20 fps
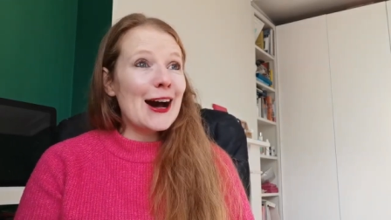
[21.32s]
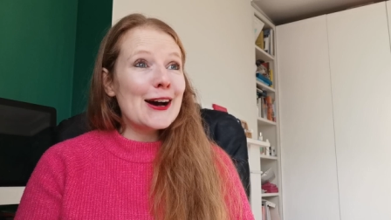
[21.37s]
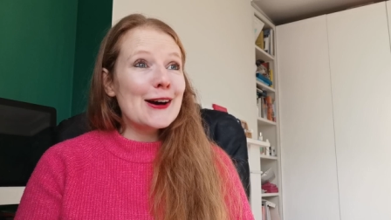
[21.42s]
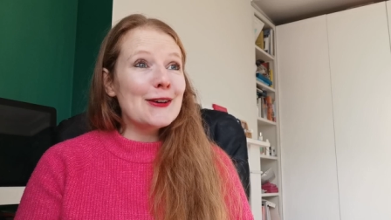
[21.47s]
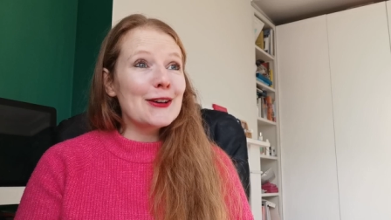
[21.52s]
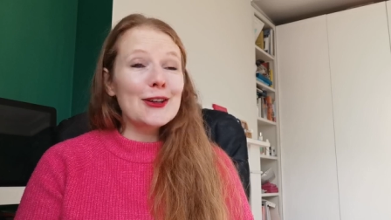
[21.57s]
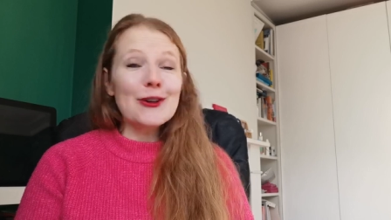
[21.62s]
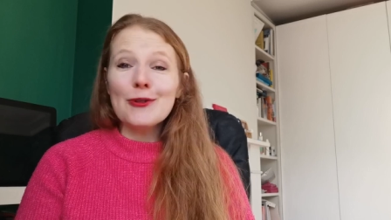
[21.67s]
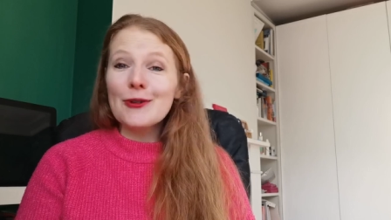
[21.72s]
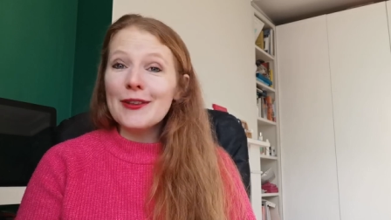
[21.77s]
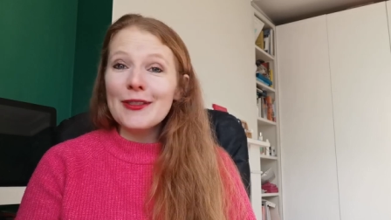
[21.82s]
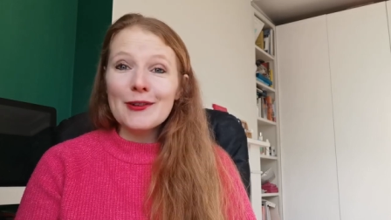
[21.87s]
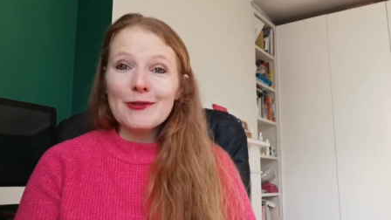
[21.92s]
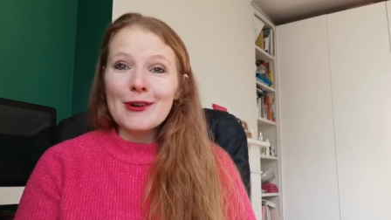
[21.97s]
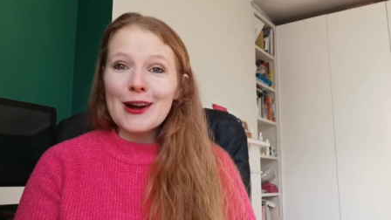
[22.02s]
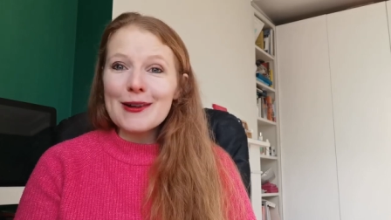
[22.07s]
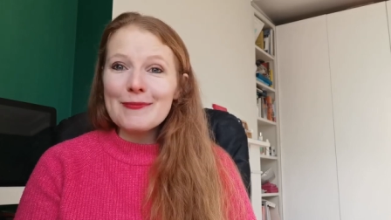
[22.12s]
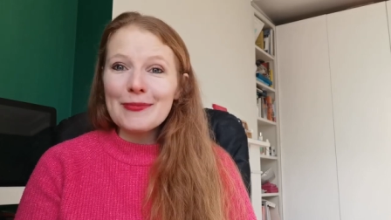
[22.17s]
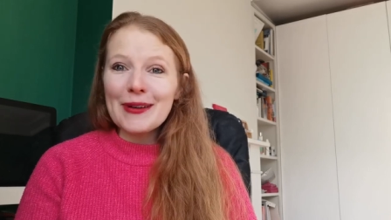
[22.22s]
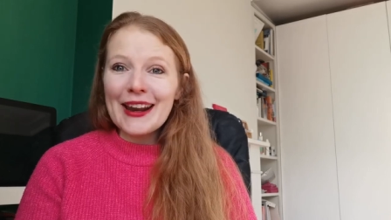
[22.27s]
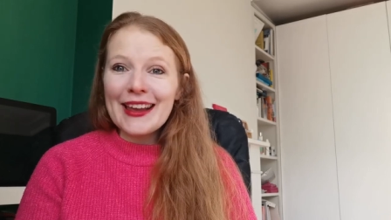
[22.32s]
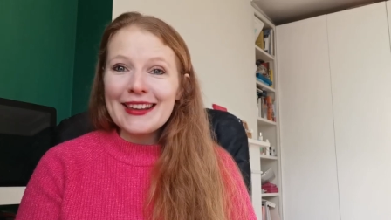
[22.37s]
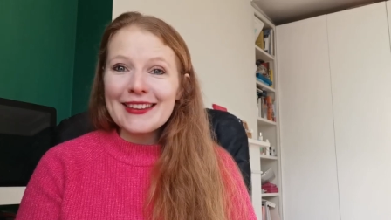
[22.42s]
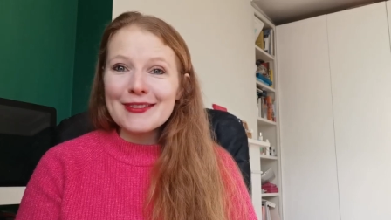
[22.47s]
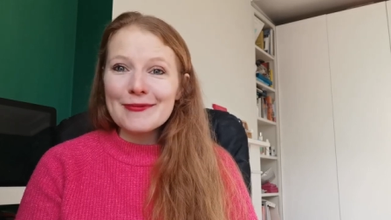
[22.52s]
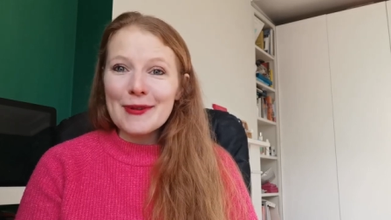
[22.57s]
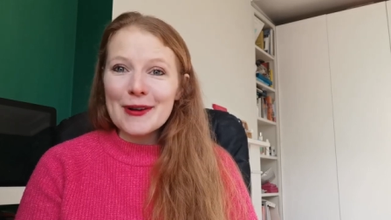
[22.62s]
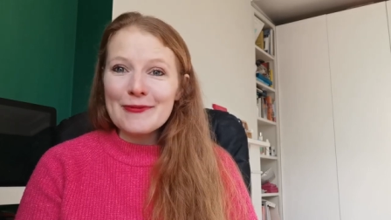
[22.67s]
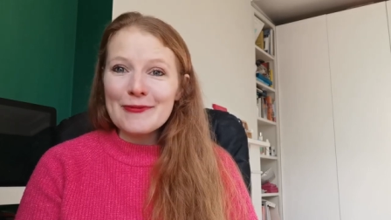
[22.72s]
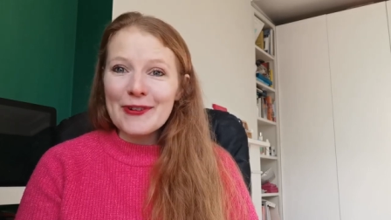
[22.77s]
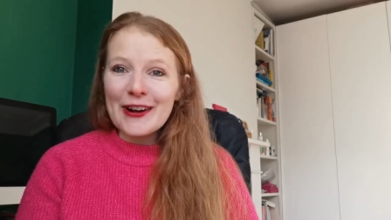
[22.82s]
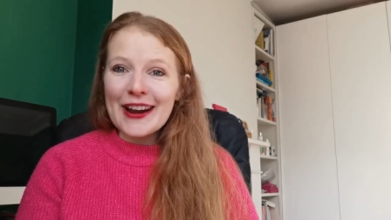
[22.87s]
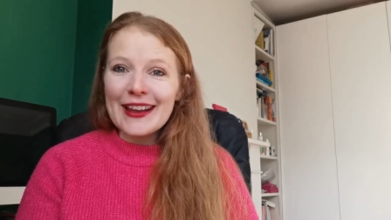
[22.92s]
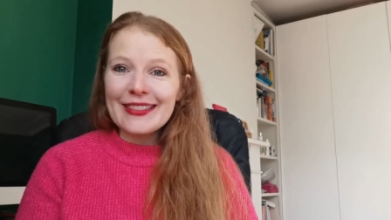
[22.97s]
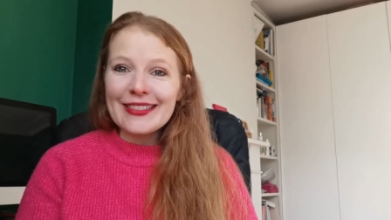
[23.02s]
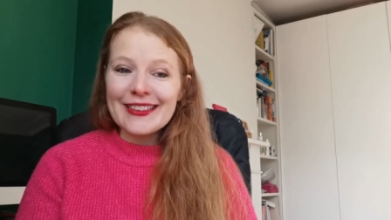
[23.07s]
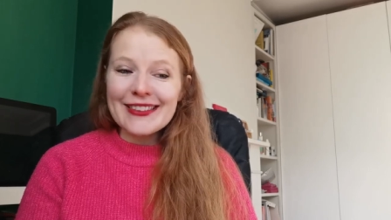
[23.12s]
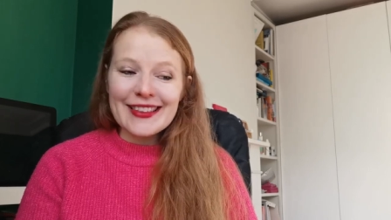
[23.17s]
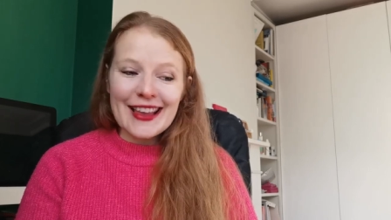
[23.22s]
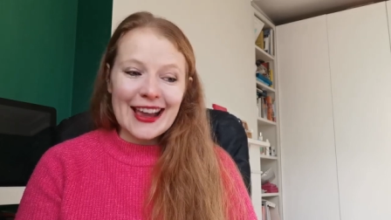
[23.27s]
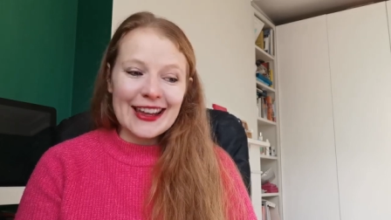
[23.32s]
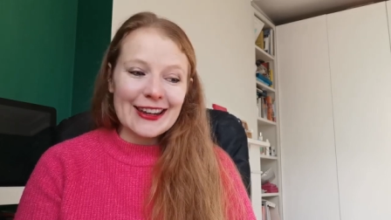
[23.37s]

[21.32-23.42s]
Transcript: Uh, you're in the right place, my friends.